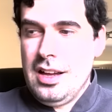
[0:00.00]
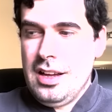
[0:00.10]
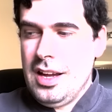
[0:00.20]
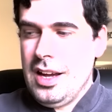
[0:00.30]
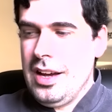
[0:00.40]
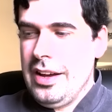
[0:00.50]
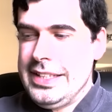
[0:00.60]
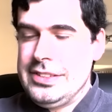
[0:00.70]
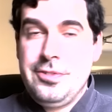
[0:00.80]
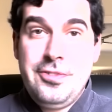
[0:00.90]
uh,
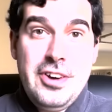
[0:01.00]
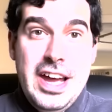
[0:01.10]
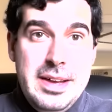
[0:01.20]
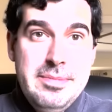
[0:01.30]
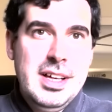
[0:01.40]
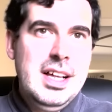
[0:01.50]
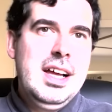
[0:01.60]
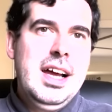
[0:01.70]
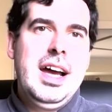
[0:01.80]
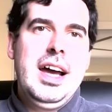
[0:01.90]
is a frame
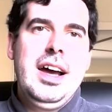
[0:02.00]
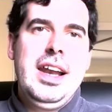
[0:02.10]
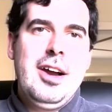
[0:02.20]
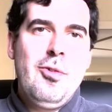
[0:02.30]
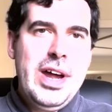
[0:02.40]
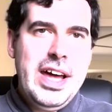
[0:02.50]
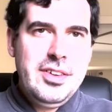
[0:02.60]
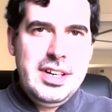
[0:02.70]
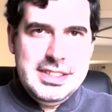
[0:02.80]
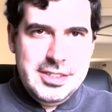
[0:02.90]
uh, like what are
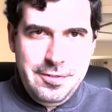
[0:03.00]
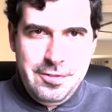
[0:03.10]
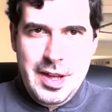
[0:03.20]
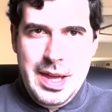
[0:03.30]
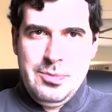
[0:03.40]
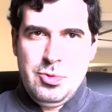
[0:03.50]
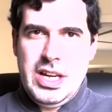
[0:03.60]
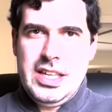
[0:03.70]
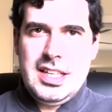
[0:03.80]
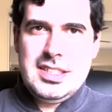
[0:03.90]
the list of frames what
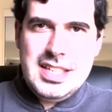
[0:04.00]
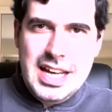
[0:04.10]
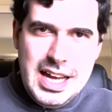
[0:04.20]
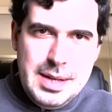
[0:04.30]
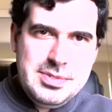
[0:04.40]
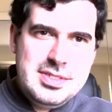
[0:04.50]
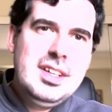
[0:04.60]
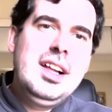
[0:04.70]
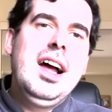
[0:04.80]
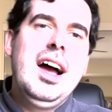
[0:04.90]
are the types
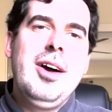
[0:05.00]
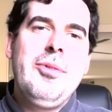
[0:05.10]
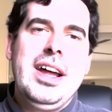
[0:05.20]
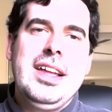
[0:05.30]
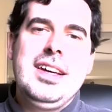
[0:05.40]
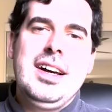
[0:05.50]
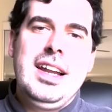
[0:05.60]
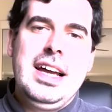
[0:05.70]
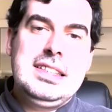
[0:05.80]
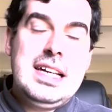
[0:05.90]
uh, what are their
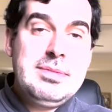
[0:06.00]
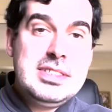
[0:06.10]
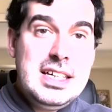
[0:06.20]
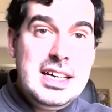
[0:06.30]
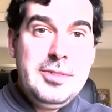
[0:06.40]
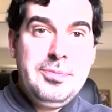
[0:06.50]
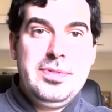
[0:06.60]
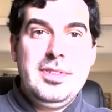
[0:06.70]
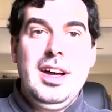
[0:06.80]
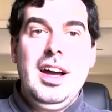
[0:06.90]
like timestamp
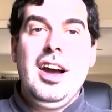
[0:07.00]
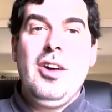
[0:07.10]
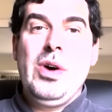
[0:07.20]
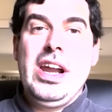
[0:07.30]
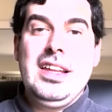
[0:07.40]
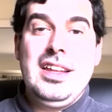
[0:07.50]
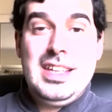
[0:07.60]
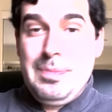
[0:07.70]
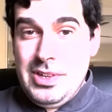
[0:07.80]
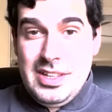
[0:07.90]
uh, what are
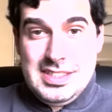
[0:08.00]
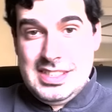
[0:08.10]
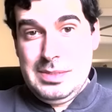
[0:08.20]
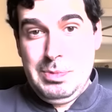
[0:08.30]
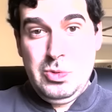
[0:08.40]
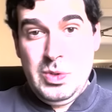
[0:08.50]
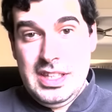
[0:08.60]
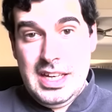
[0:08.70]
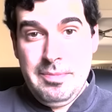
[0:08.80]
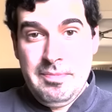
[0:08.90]
the dependencies between
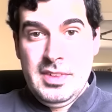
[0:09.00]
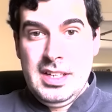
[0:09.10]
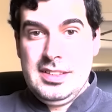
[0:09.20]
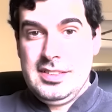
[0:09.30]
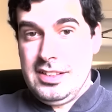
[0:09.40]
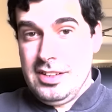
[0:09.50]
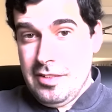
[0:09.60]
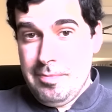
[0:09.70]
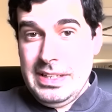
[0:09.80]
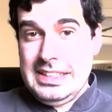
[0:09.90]
them so there's a lot
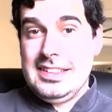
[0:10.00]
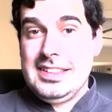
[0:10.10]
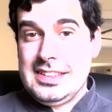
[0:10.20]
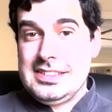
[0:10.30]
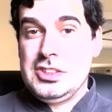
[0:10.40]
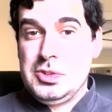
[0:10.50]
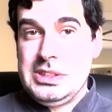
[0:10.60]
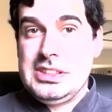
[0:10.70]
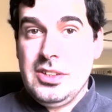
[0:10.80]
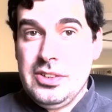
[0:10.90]
of metadata needs to be
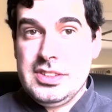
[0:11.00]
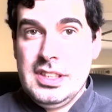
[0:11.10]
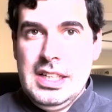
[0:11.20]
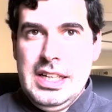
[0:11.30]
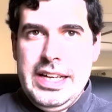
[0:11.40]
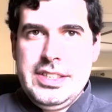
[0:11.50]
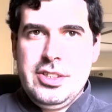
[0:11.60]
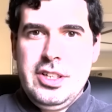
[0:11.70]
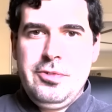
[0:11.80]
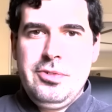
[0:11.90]
stored and so
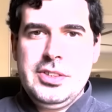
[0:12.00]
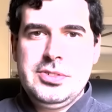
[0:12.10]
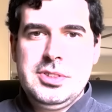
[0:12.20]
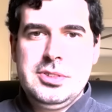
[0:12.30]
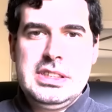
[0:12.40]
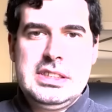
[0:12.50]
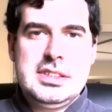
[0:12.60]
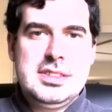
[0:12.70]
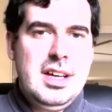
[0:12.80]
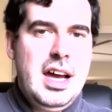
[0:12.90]
if we were to do
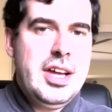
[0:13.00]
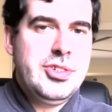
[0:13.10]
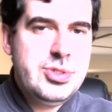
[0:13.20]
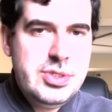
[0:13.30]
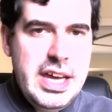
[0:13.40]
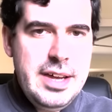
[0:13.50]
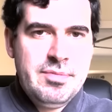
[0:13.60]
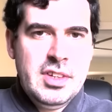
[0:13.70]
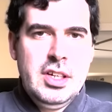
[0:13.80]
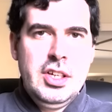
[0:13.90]
it uh, today
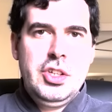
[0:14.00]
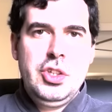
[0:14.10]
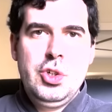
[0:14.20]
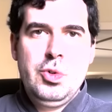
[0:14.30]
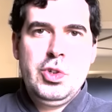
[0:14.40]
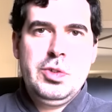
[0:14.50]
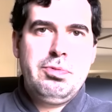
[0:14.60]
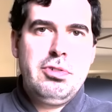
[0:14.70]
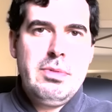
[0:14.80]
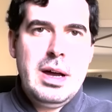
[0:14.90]
you would
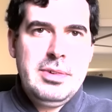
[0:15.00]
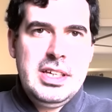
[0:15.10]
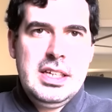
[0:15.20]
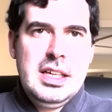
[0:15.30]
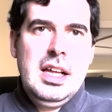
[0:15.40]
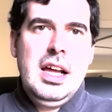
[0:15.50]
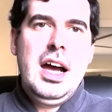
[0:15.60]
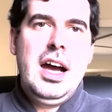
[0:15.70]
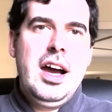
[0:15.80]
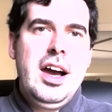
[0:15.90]
probably
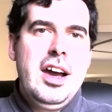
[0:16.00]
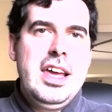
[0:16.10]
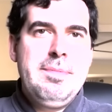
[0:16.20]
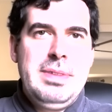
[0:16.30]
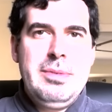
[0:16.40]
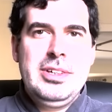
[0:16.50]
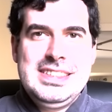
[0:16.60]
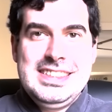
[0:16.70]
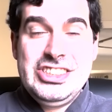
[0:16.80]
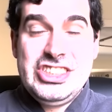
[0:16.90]
uh, implement
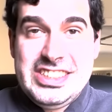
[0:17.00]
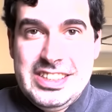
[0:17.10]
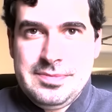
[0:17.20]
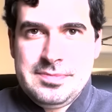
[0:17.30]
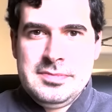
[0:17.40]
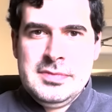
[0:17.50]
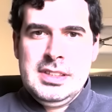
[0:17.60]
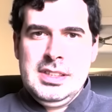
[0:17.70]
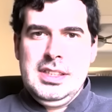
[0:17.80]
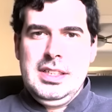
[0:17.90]
it in json
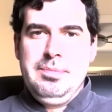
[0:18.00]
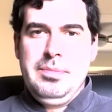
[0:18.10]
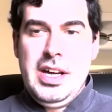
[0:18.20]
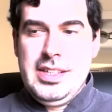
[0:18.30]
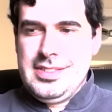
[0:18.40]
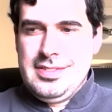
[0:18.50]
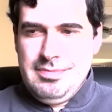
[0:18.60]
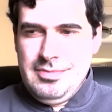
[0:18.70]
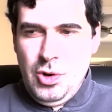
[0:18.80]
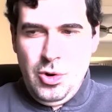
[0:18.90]
but
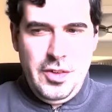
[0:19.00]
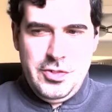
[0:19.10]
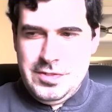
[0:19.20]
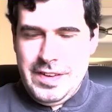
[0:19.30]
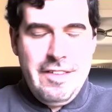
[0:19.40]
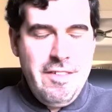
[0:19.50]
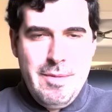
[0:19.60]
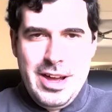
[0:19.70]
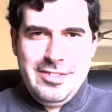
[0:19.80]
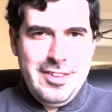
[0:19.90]
all of those file
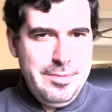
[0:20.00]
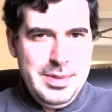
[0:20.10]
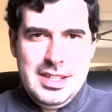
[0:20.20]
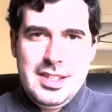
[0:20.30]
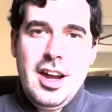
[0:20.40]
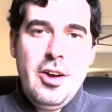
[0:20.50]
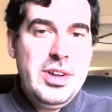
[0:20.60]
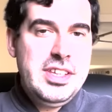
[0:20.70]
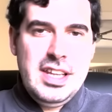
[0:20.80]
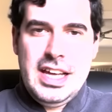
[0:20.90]
formats have been
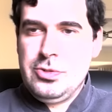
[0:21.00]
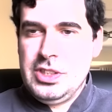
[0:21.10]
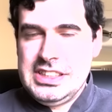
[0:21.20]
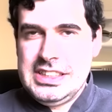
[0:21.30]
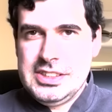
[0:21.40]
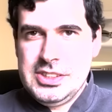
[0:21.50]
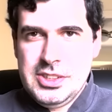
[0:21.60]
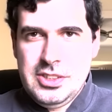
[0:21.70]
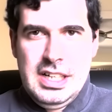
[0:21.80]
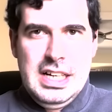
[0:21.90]
written like 20 years
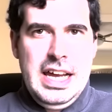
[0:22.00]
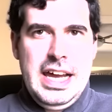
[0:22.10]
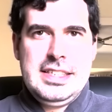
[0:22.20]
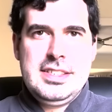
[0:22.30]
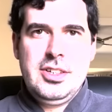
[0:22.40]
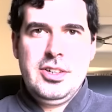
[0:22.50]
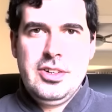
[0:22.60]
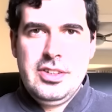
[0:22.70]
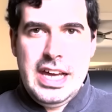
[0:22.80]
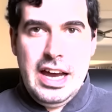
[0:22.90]
ago and
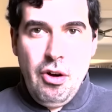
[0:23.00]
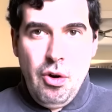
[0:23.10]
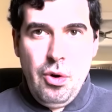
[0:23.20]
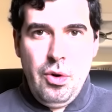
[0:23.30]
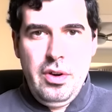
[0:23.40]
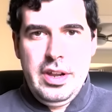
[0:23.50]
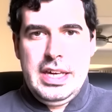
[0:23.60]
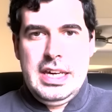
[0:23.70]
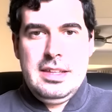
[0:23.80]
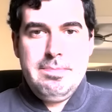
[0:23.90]
so they're all
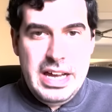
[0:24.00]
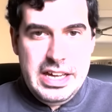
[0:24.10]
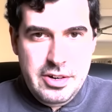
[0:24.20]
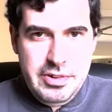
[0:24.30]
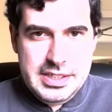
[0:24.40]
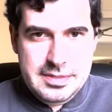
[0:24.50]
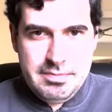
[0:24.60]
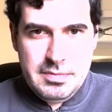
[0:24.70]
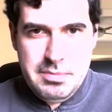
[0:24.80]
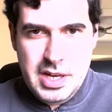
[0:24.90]
in binary
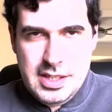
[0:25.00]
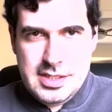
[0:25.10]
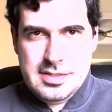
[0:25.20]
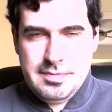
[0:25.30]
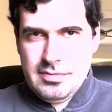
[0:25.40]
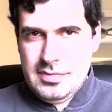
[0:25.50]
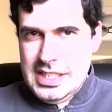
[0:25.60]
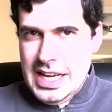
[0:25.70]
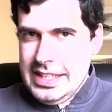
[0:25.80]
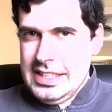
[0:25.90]
but
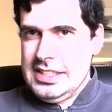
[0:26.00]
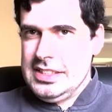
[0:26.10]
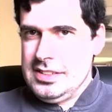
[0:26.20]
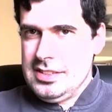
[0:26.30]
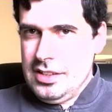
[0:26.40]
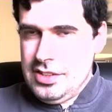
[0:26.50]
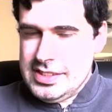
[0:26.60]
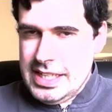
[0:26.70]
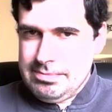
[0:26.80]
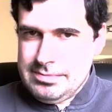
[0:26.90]
the idea is the
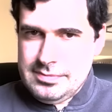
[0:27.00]
same